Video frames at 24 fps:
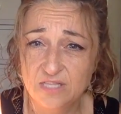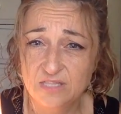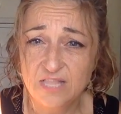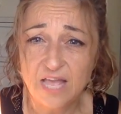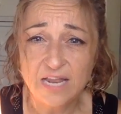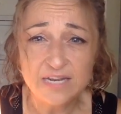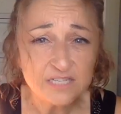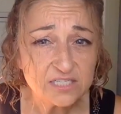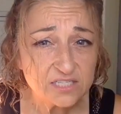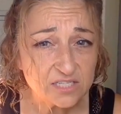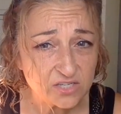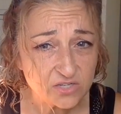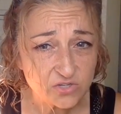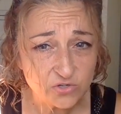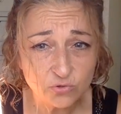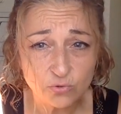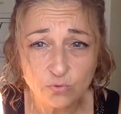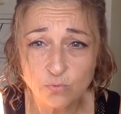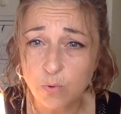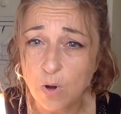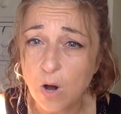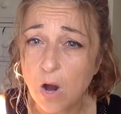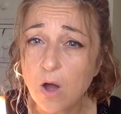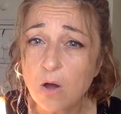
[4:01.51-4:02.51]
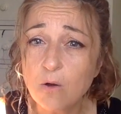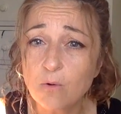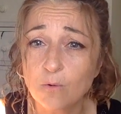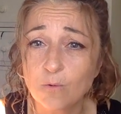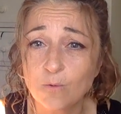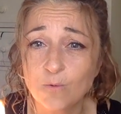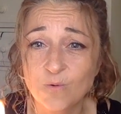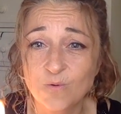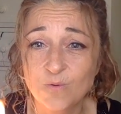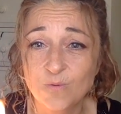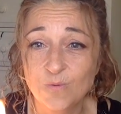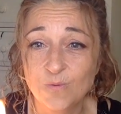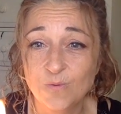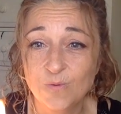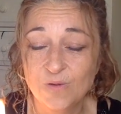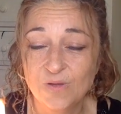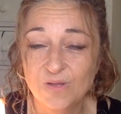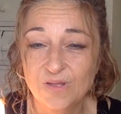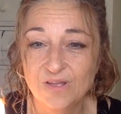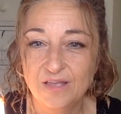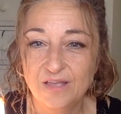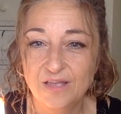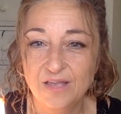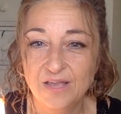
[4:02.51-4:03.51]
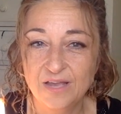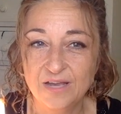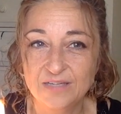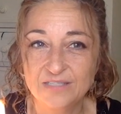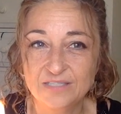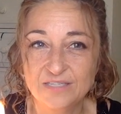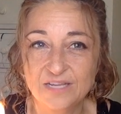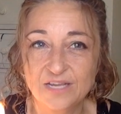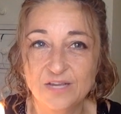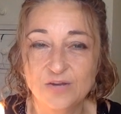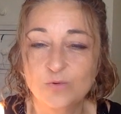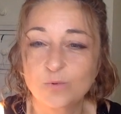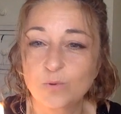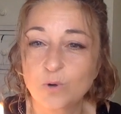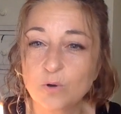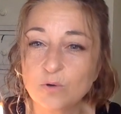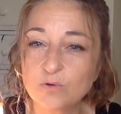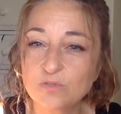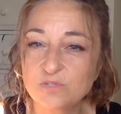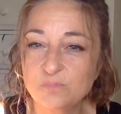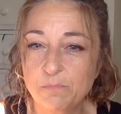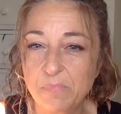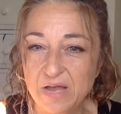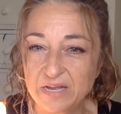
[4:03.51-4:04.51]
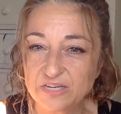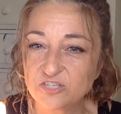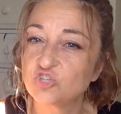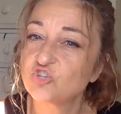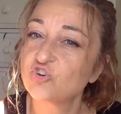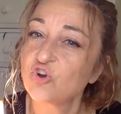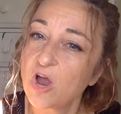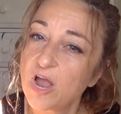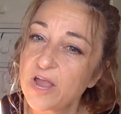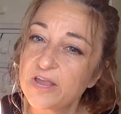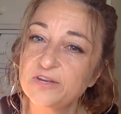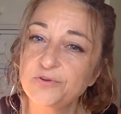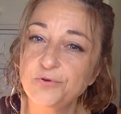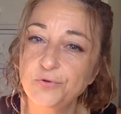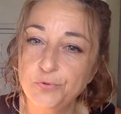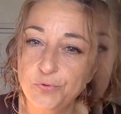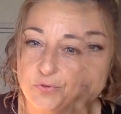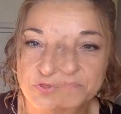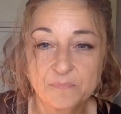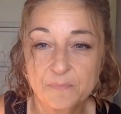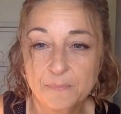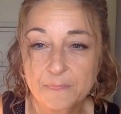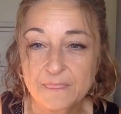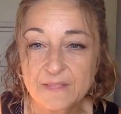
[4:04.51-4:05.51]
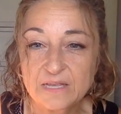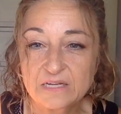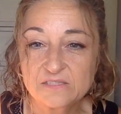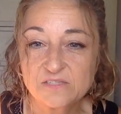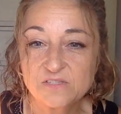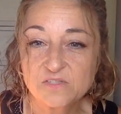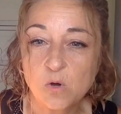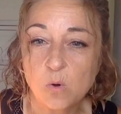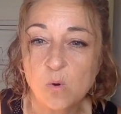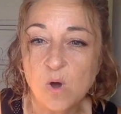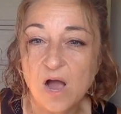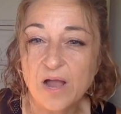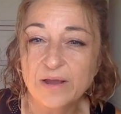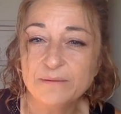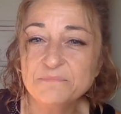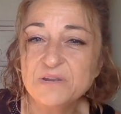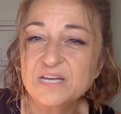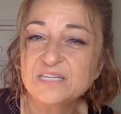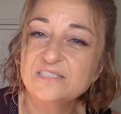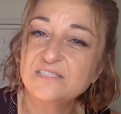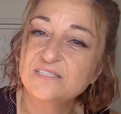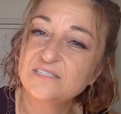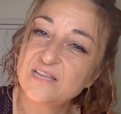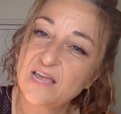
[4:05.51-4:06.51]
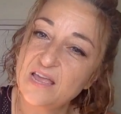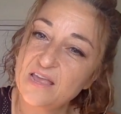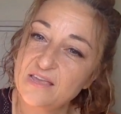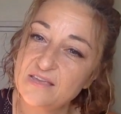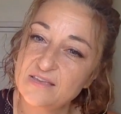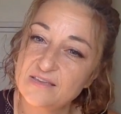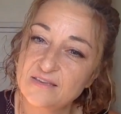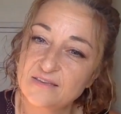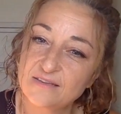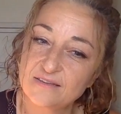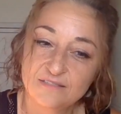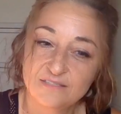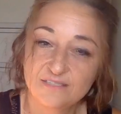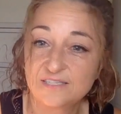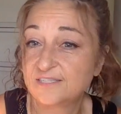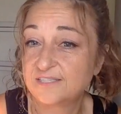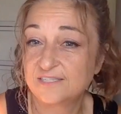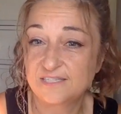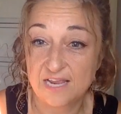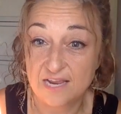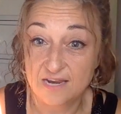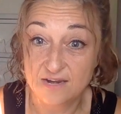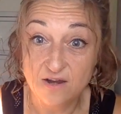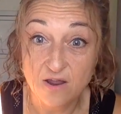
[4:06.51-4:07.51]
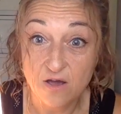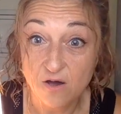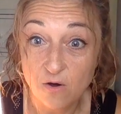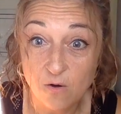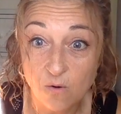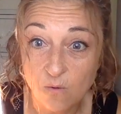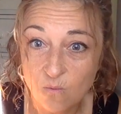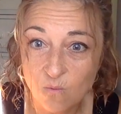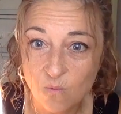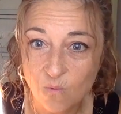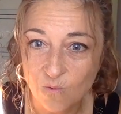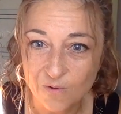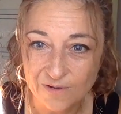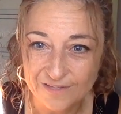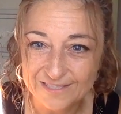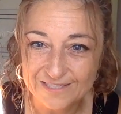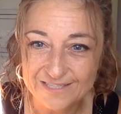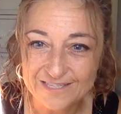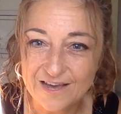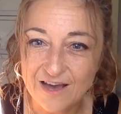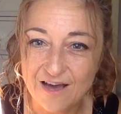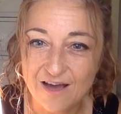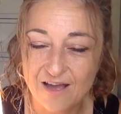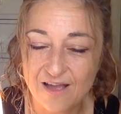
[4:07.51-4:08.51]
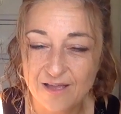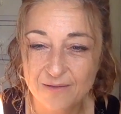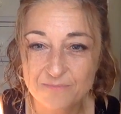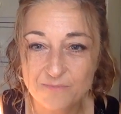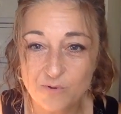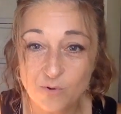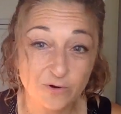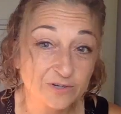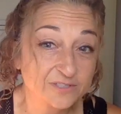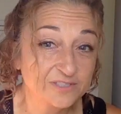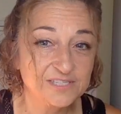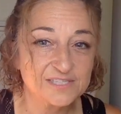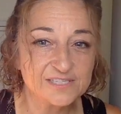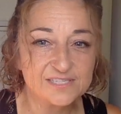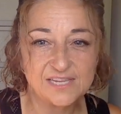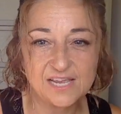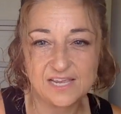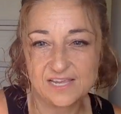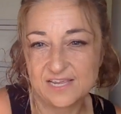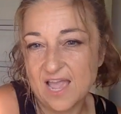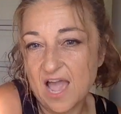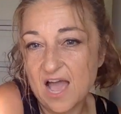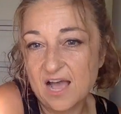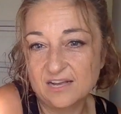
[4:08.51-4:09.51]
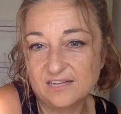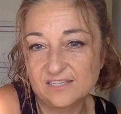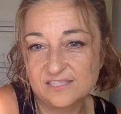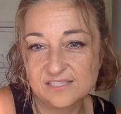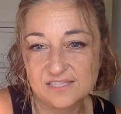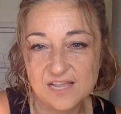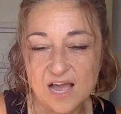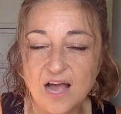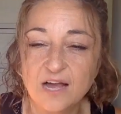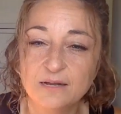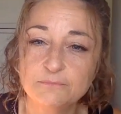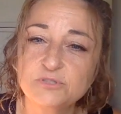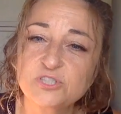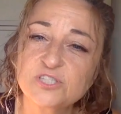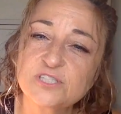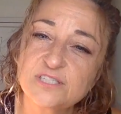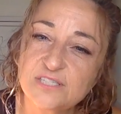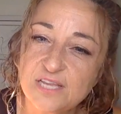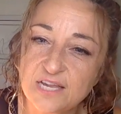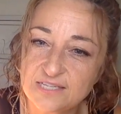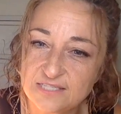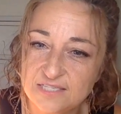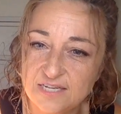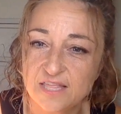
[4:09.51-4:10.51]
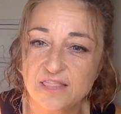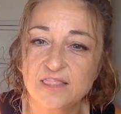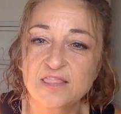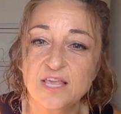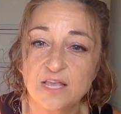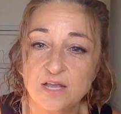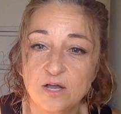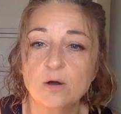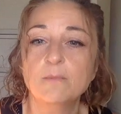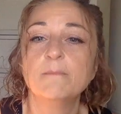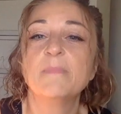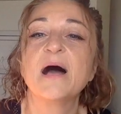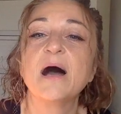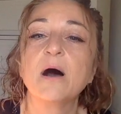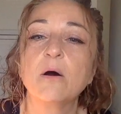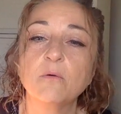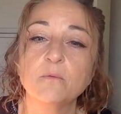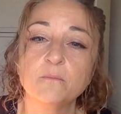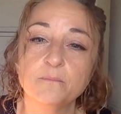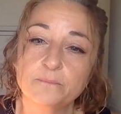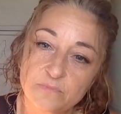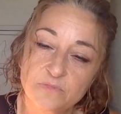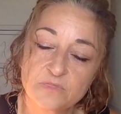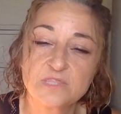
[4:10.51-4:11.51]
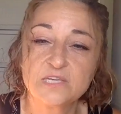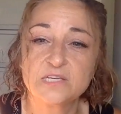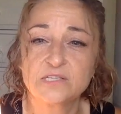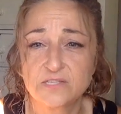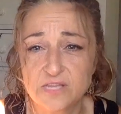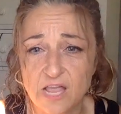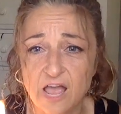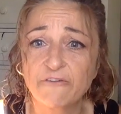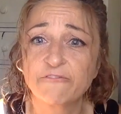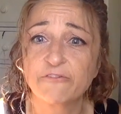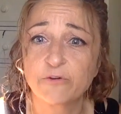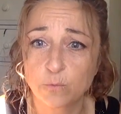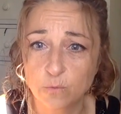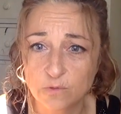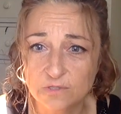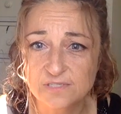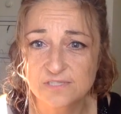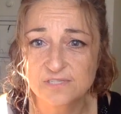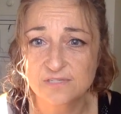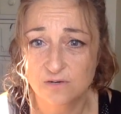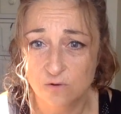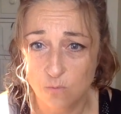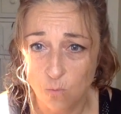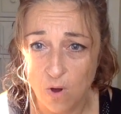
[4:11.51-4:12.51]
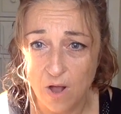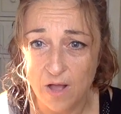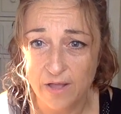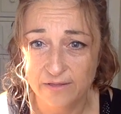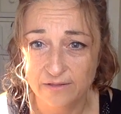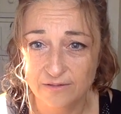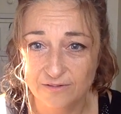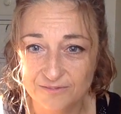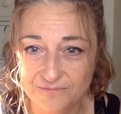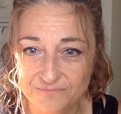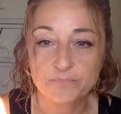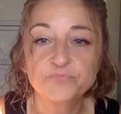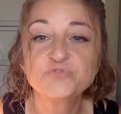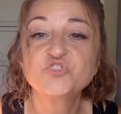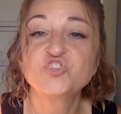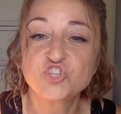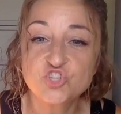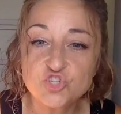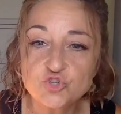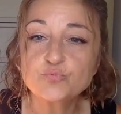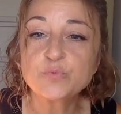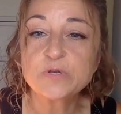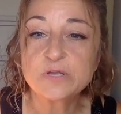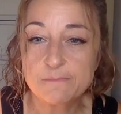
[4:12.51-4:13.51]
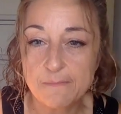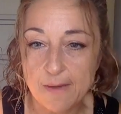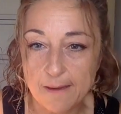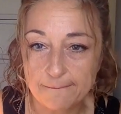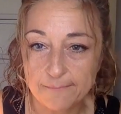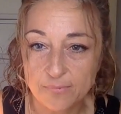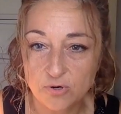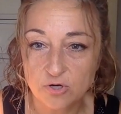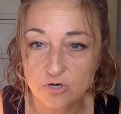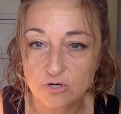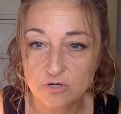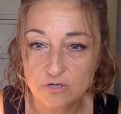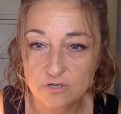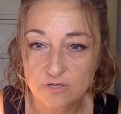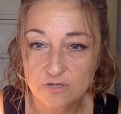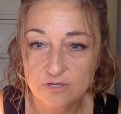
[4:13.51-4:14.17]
that needs to grow, and it grows by trying new things. So I'm not saying to say no all the time or to say yes. I'm just saying to think about this every once in a while. Just remember